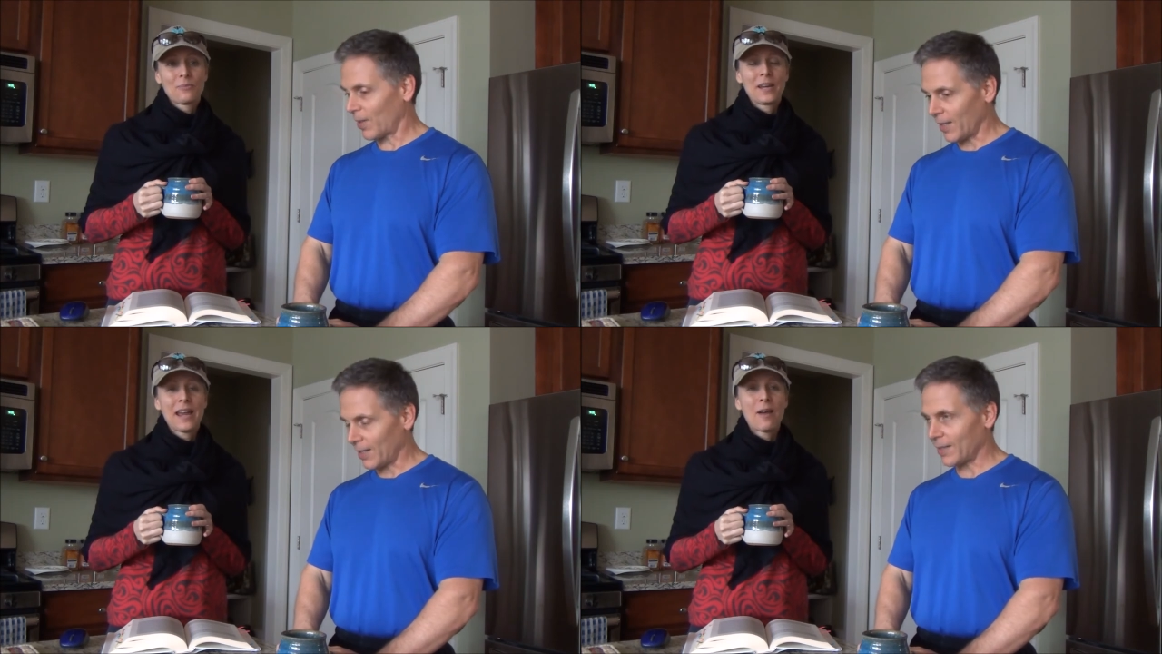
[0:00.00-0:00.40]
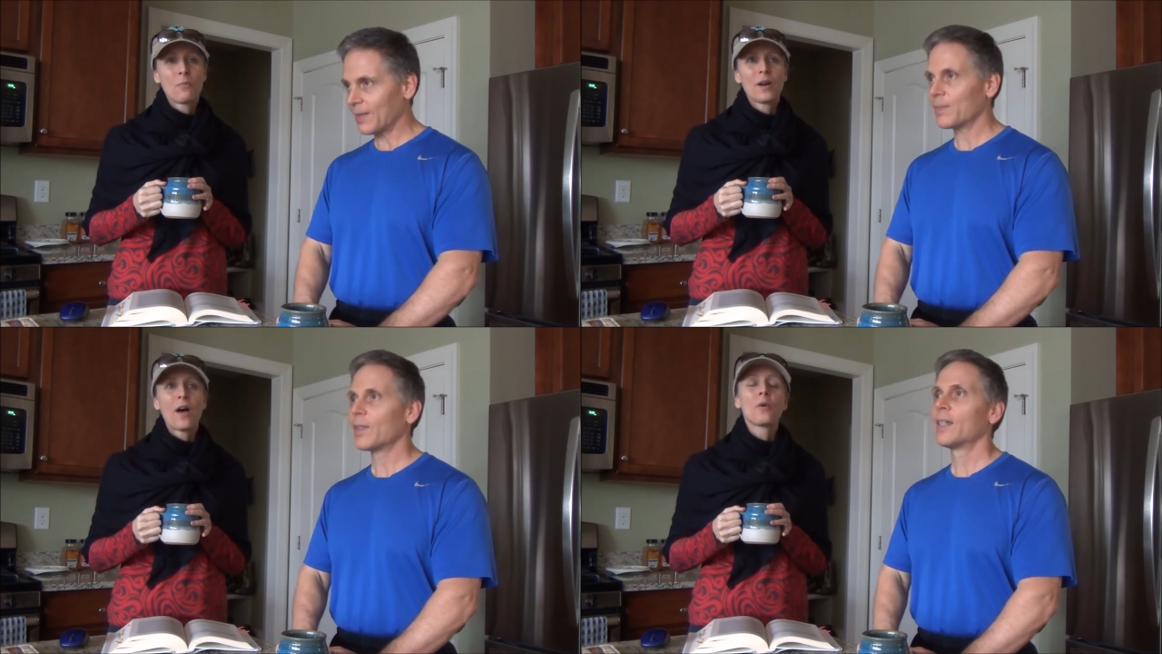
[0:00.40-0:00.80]
Speaker 1: Right. We
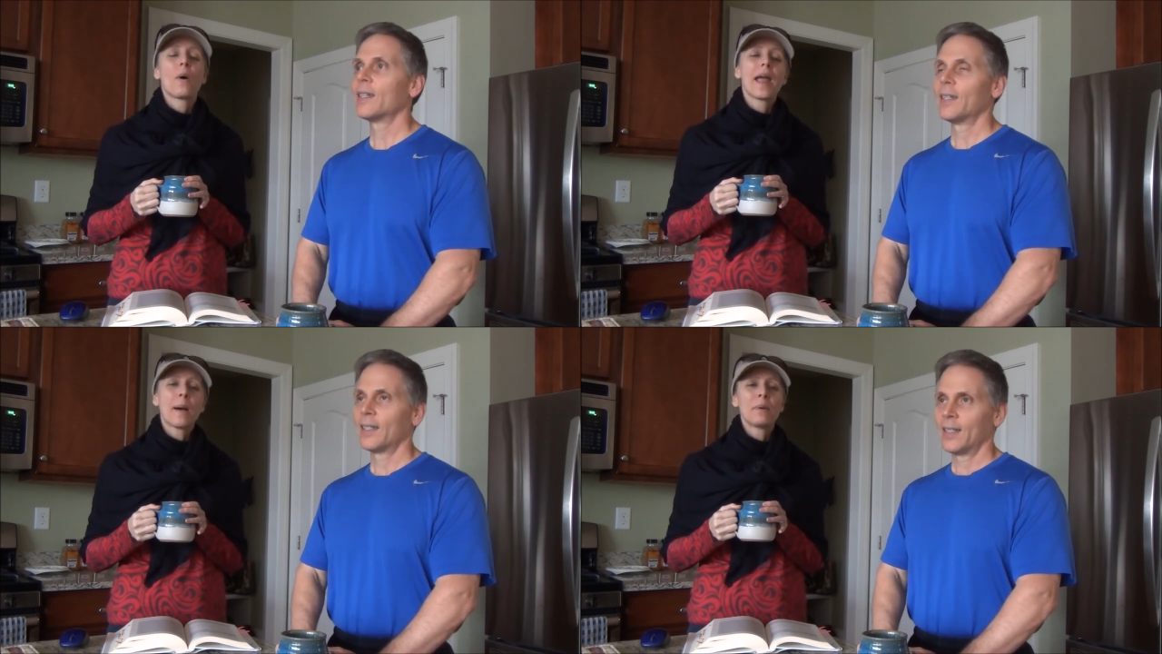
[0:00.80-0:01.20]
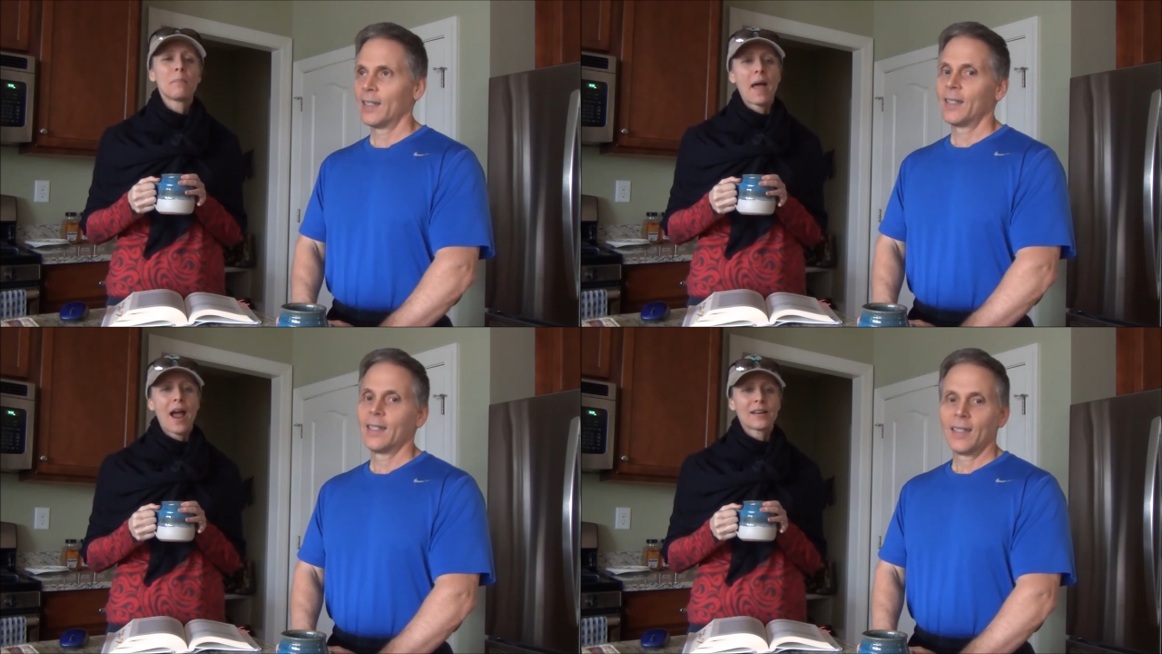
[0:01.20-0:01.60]
we, on the way up and
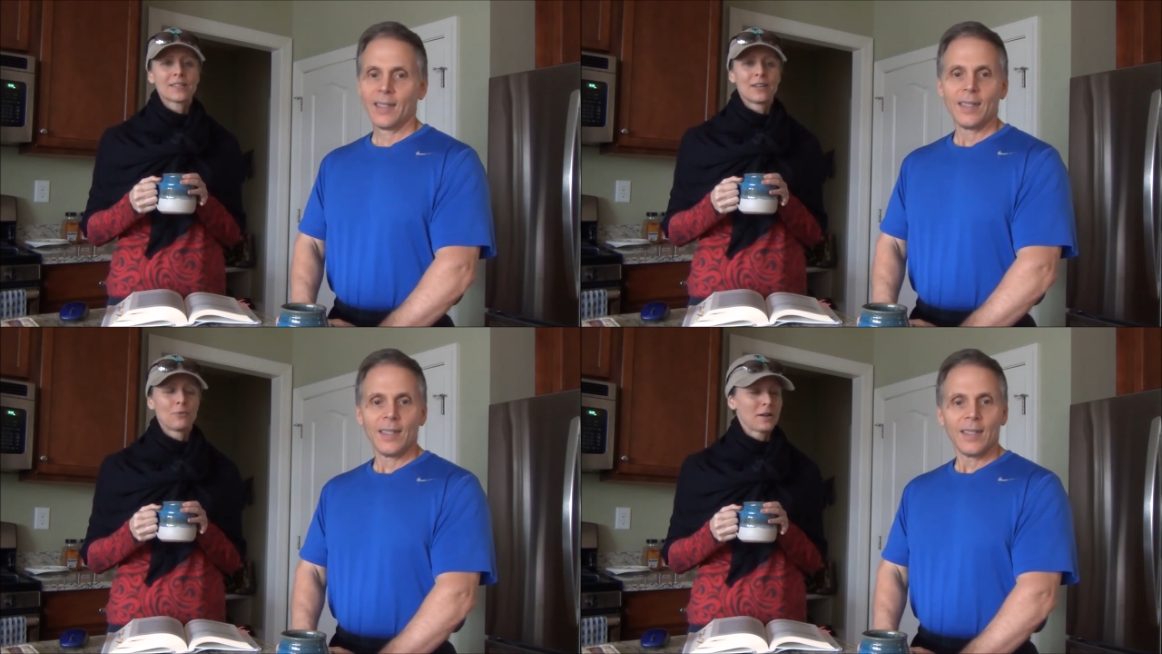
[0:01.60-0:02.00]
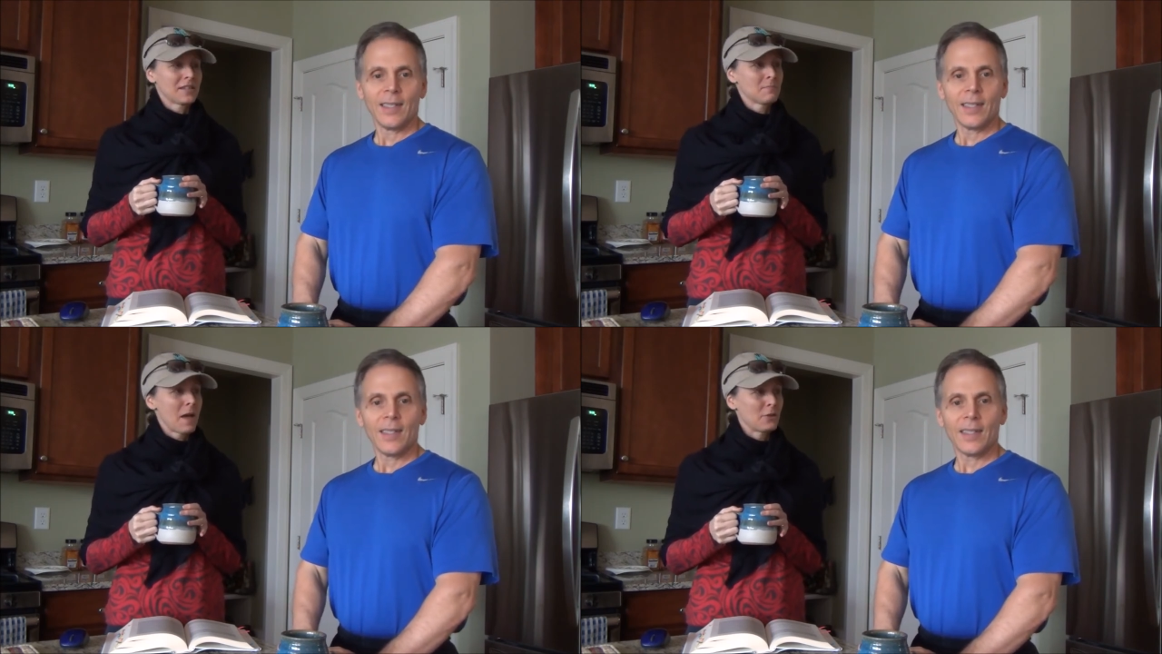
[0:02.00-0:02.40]
back to
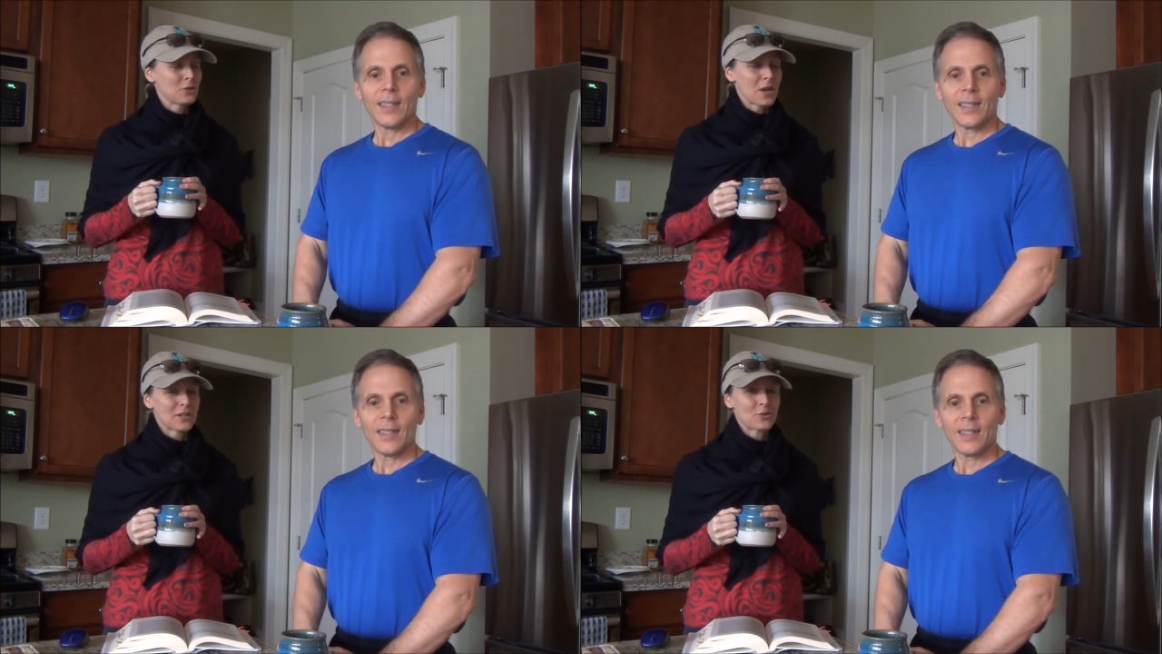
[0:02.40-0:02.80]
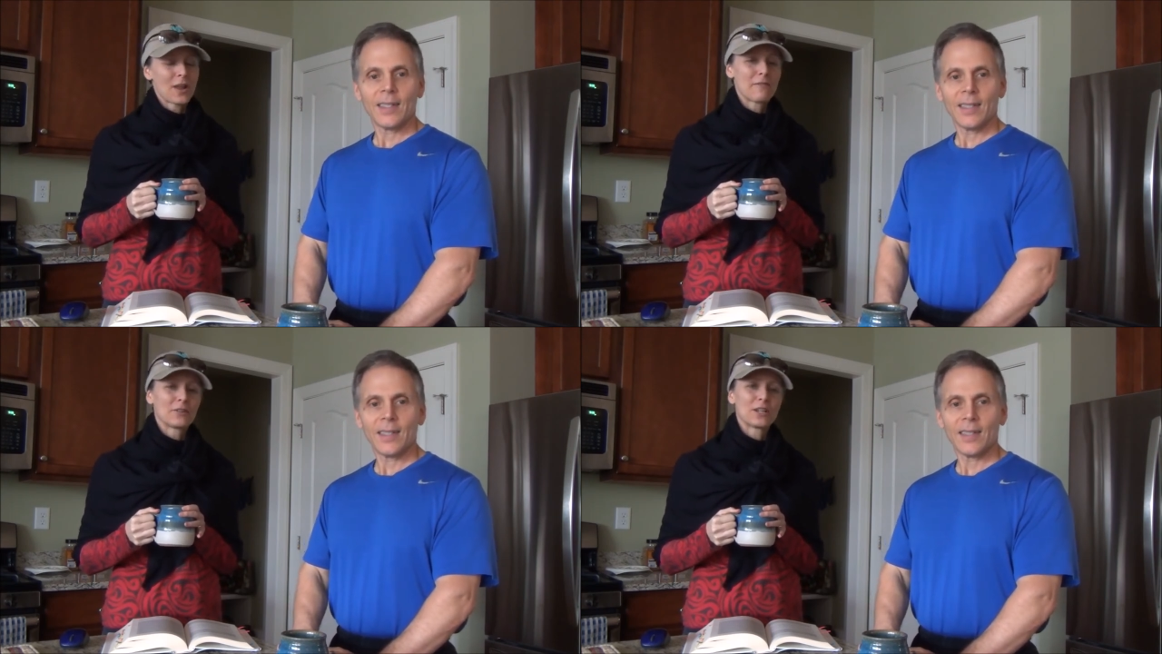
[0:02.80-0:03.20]
Russ's mother's
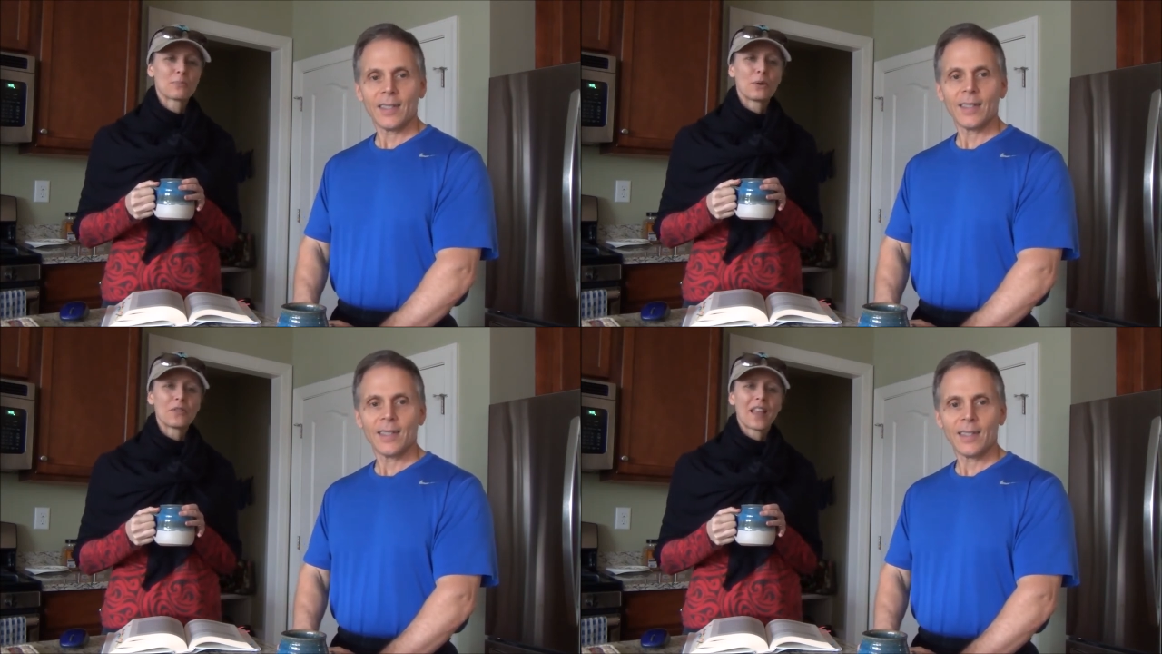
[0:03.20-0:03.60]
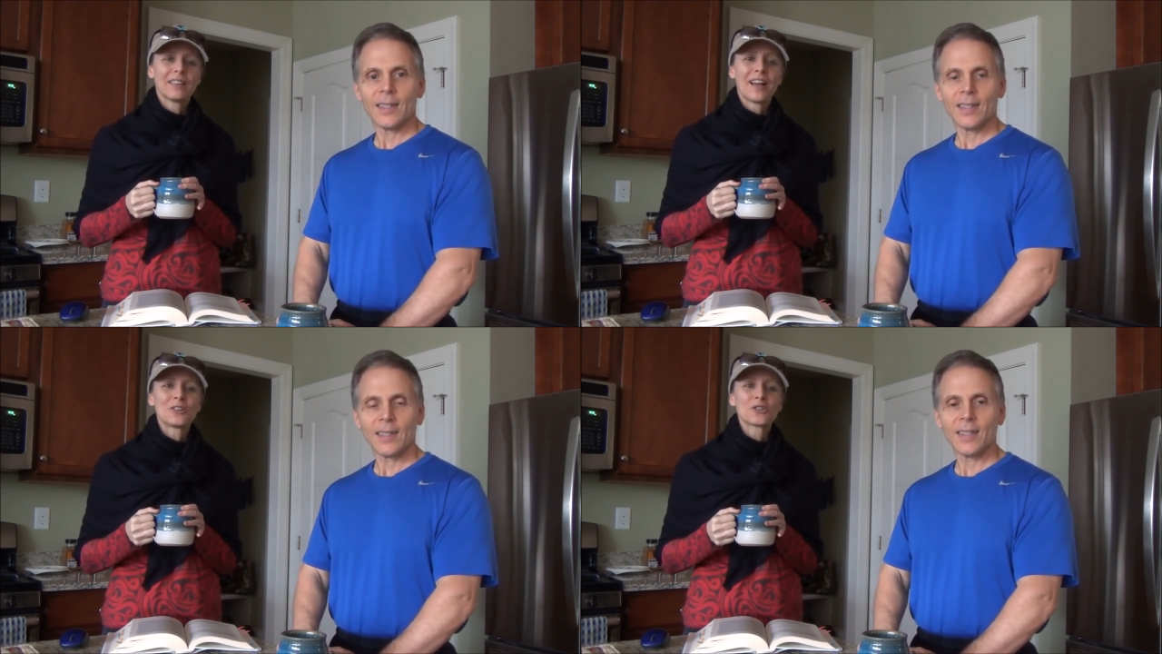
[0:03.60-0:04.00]
yesterday for his birthday
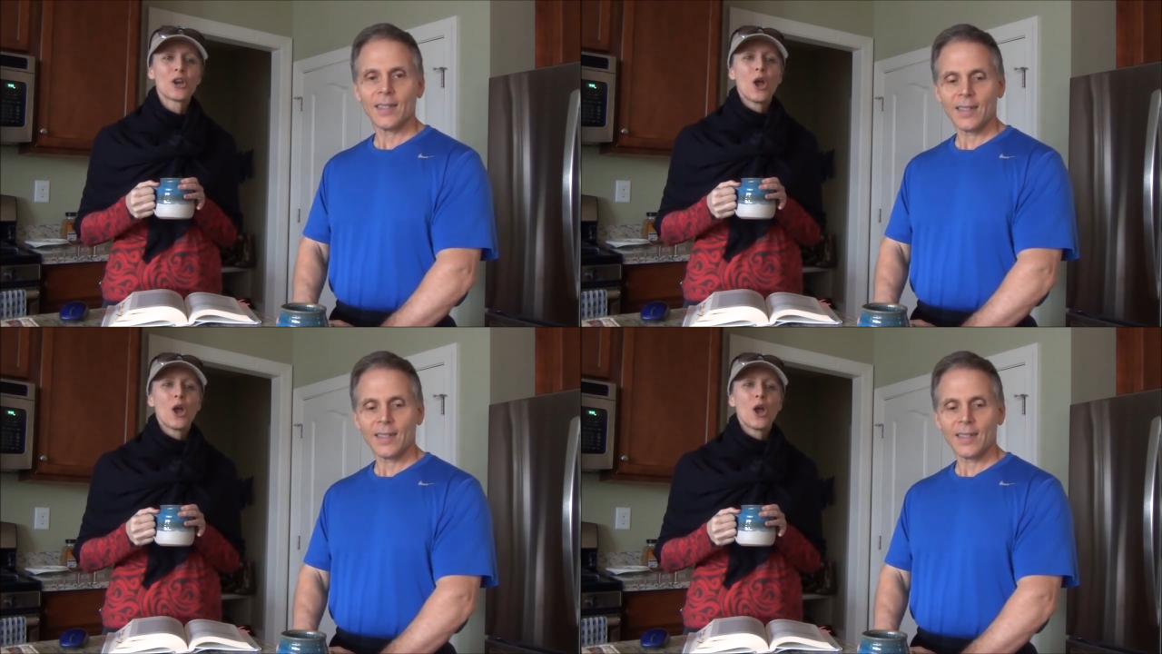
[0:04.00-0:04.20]
lunch,